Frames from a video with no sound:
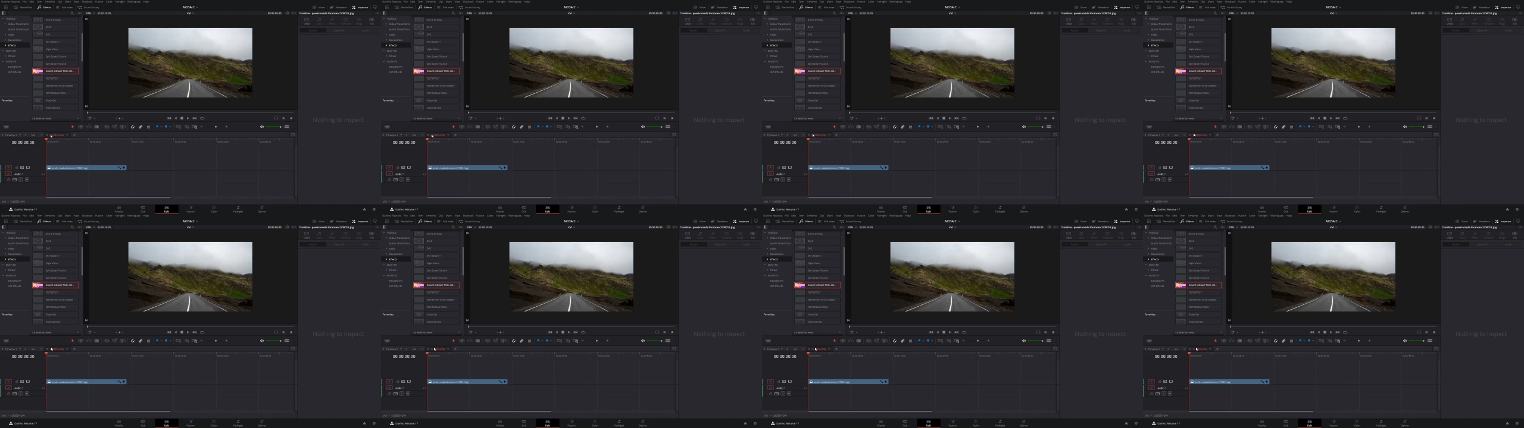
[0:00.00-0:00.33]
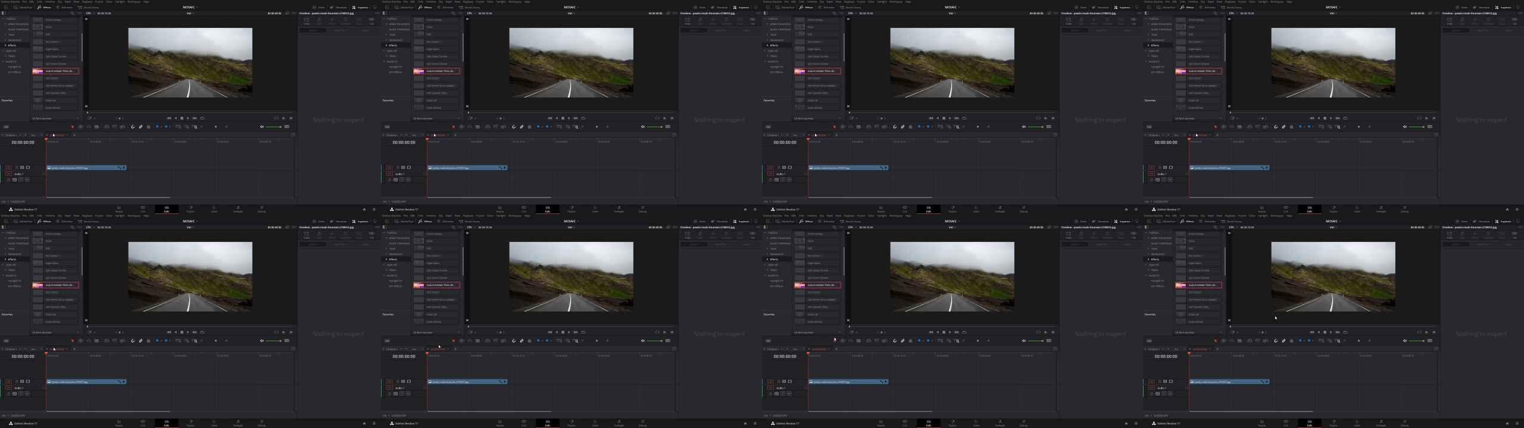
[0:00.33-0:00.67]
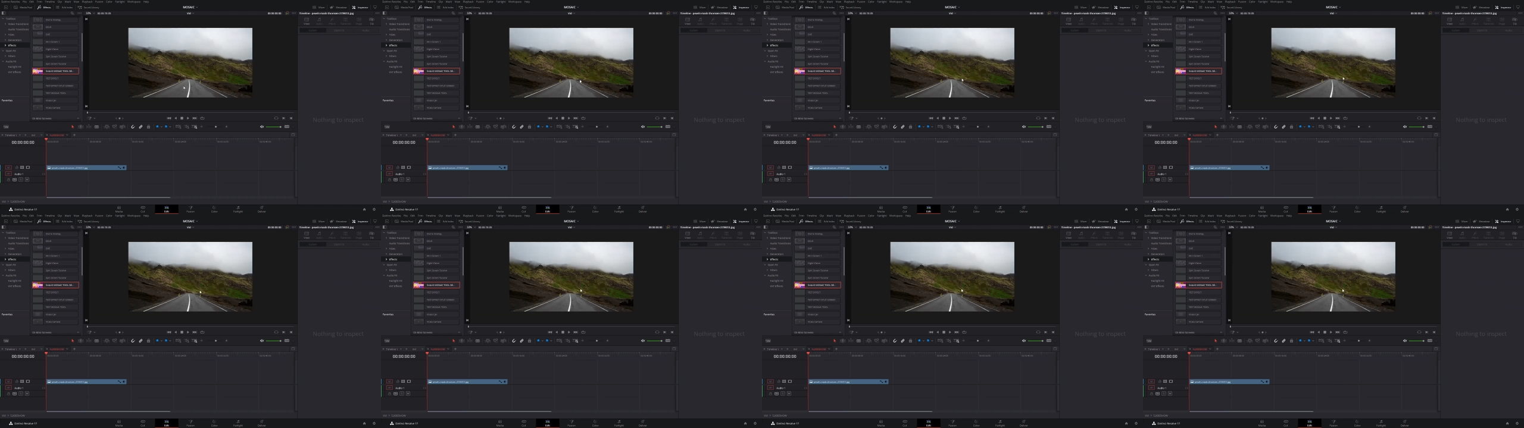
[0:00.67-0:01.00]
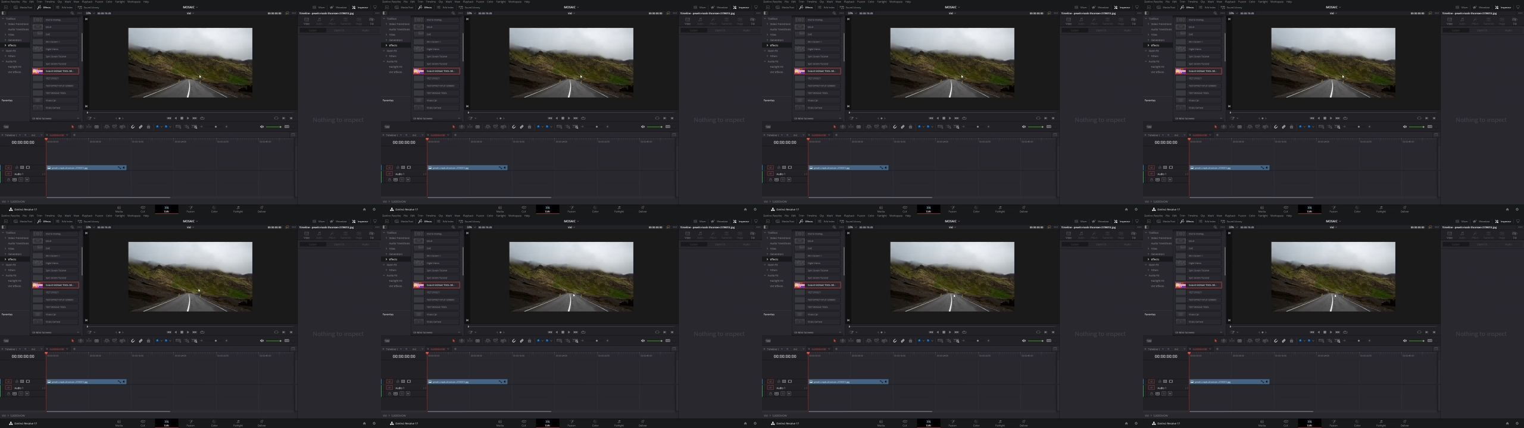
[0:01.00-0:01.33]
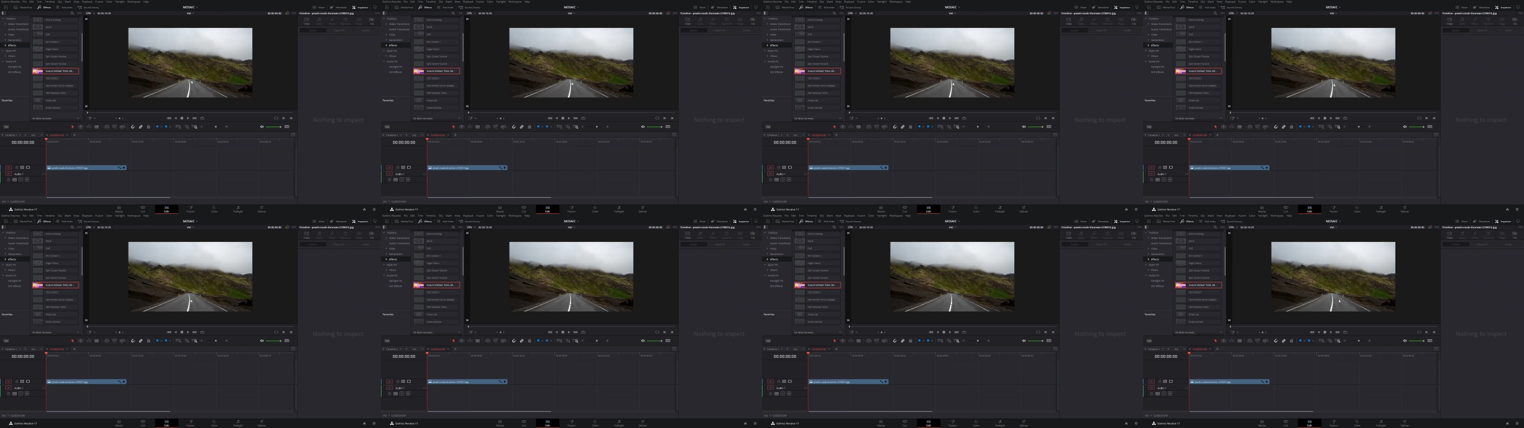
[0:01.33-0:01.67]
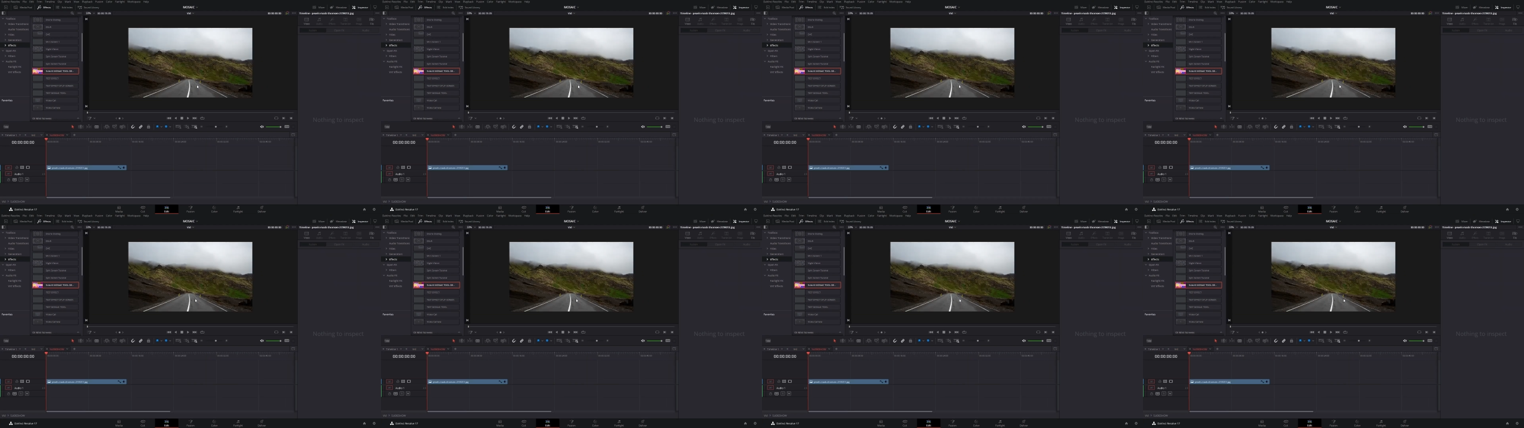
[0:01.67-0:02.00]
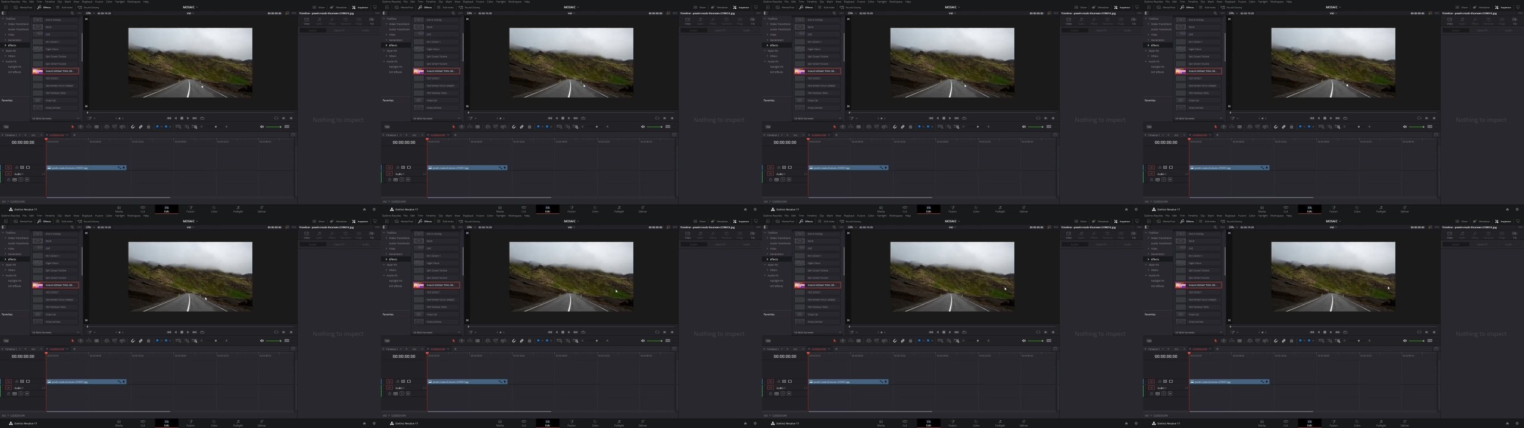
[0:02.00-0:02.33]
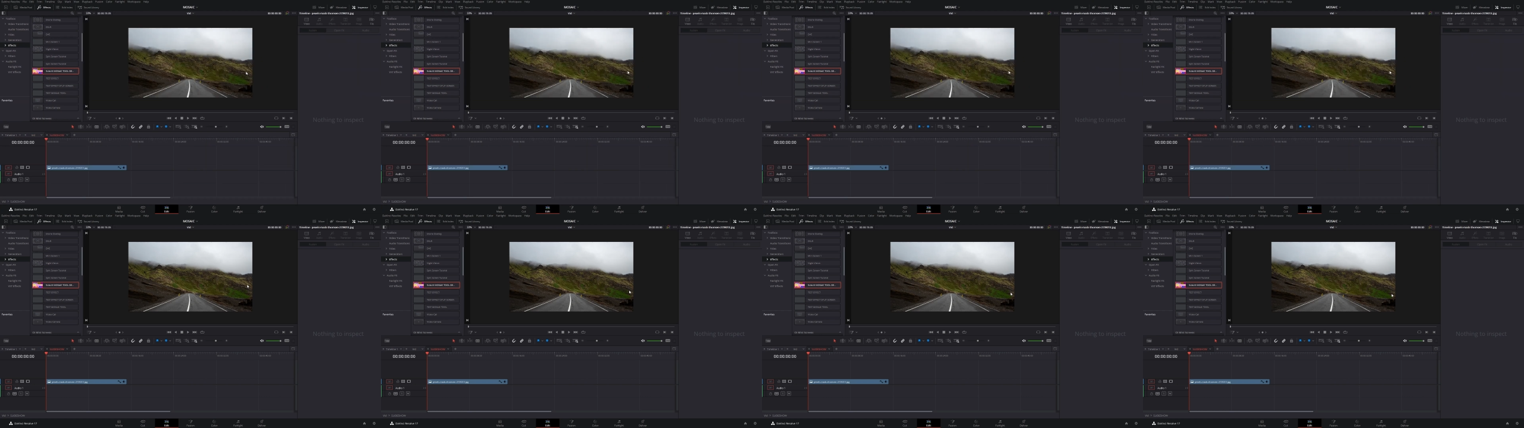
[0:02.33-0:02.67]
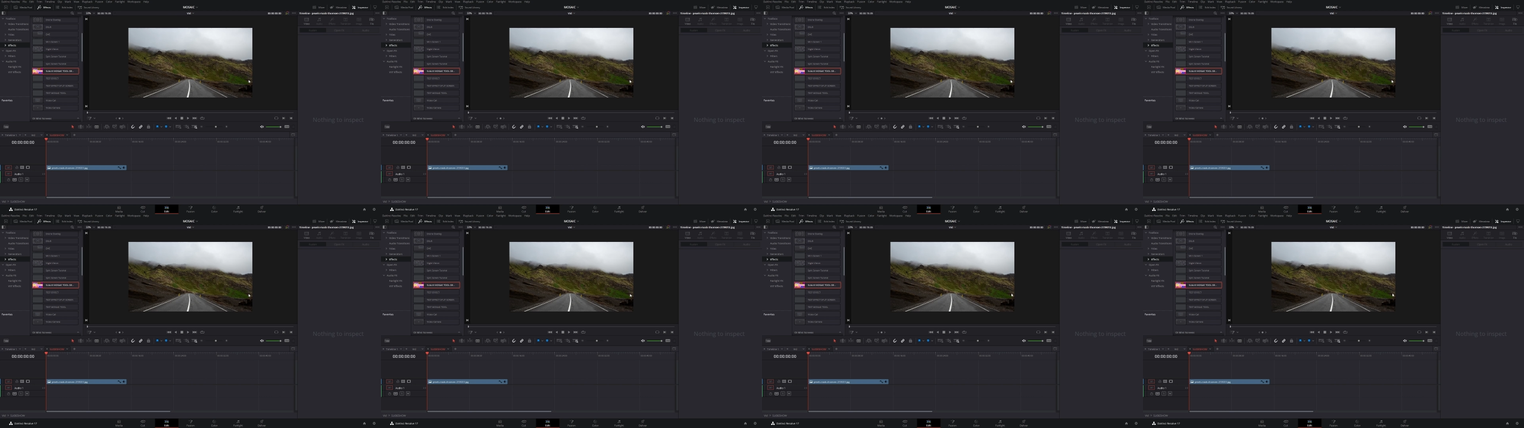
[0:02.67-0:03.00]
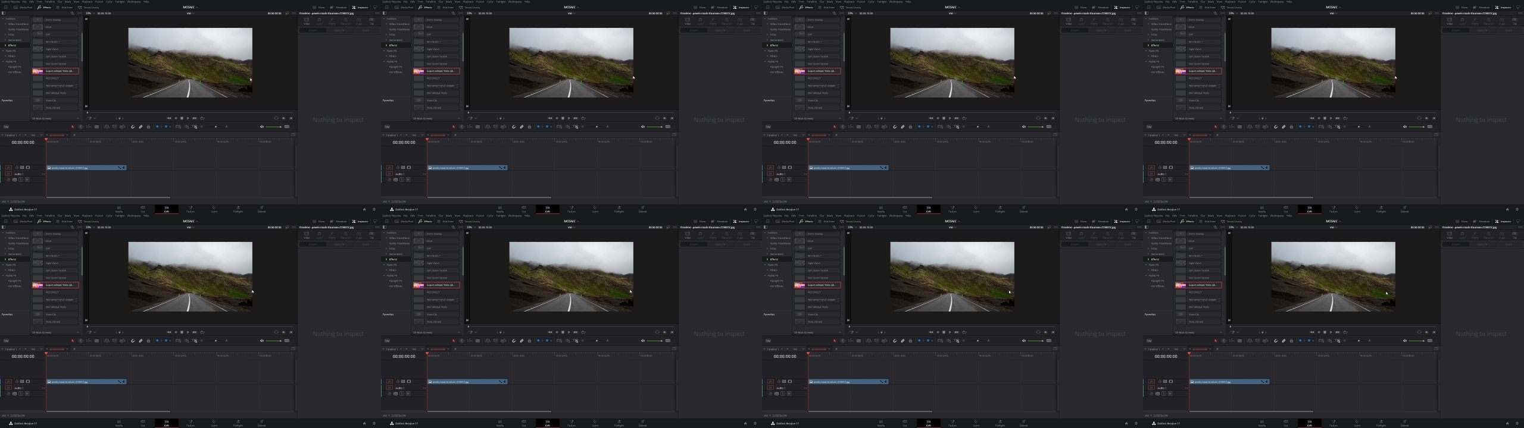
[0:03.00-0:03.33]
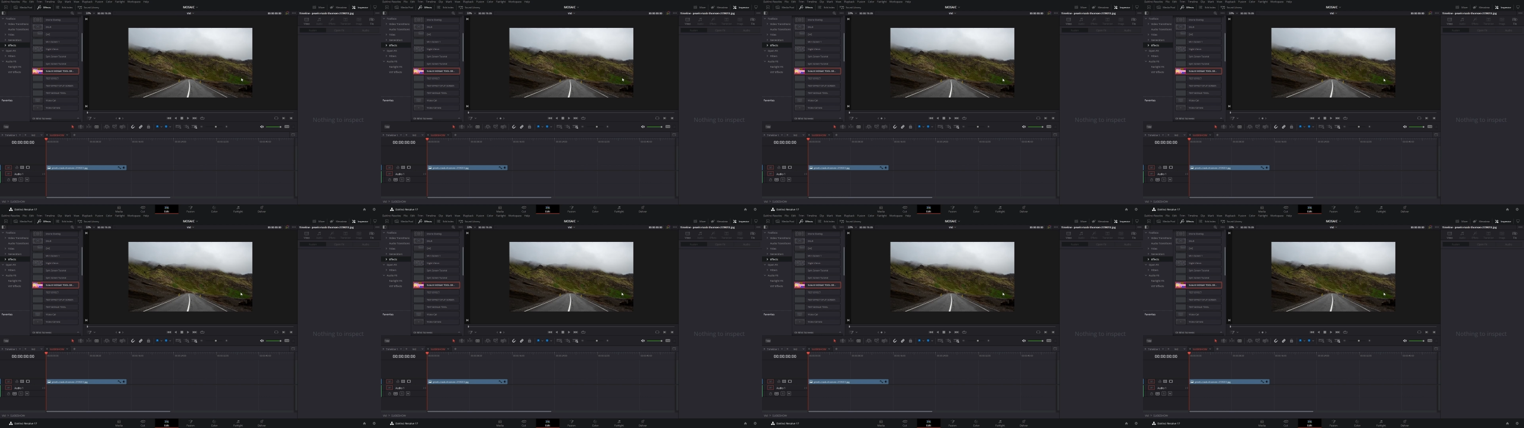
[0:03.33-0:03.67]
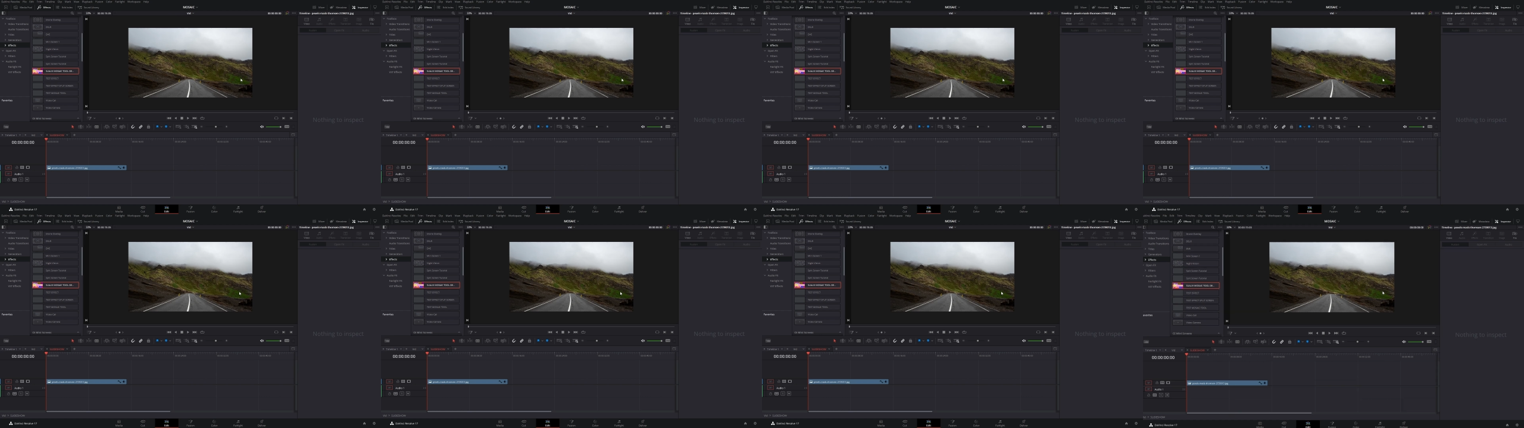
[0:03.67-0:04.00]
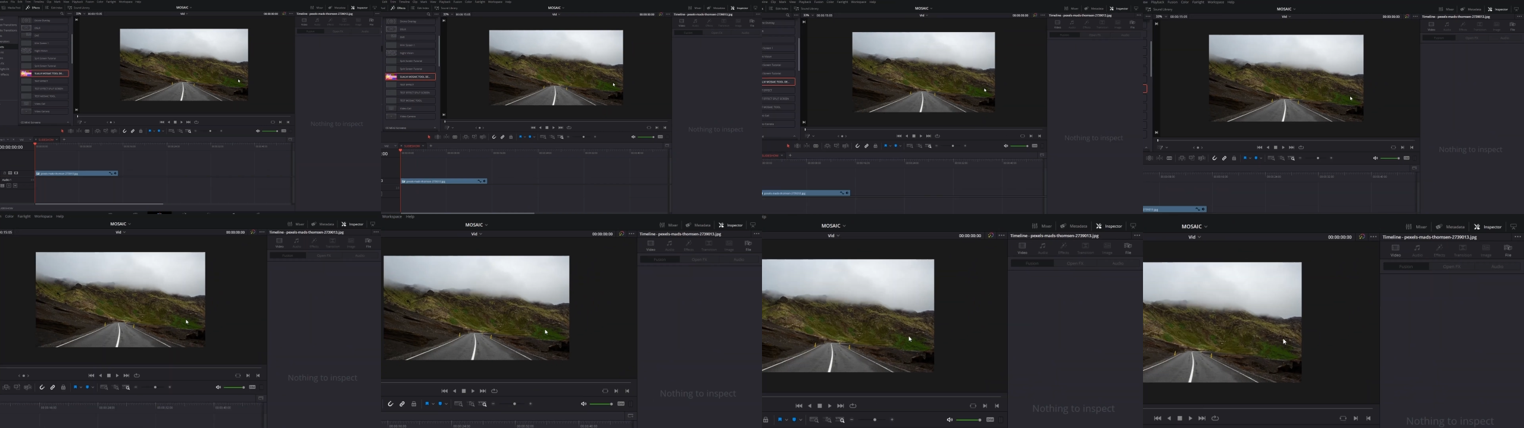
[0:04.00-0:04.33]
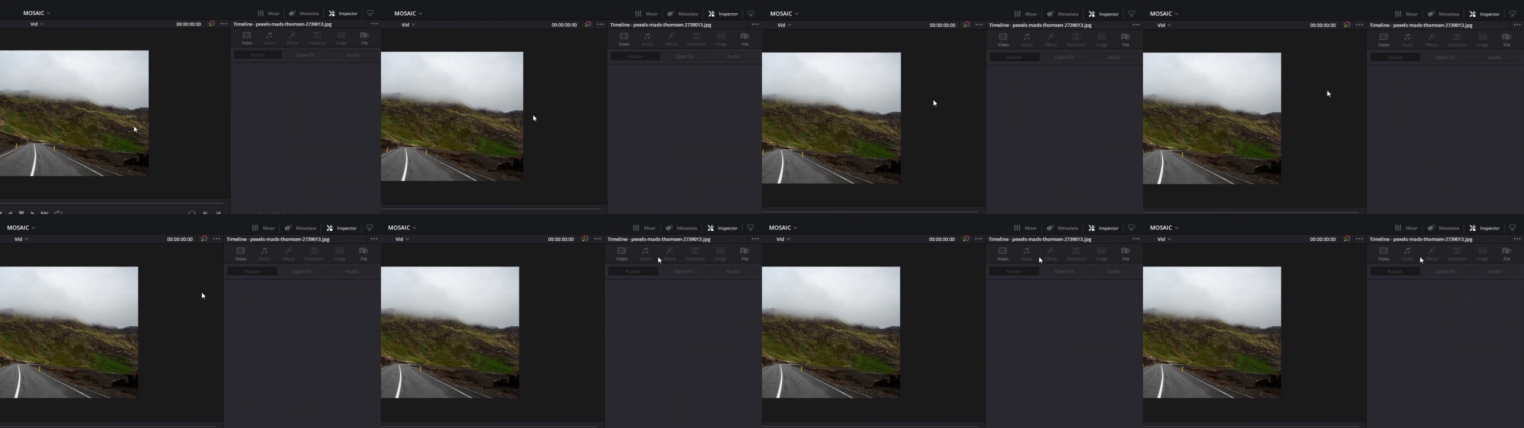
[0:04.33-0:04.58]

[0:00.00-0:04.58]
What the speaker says: (no speaker visible)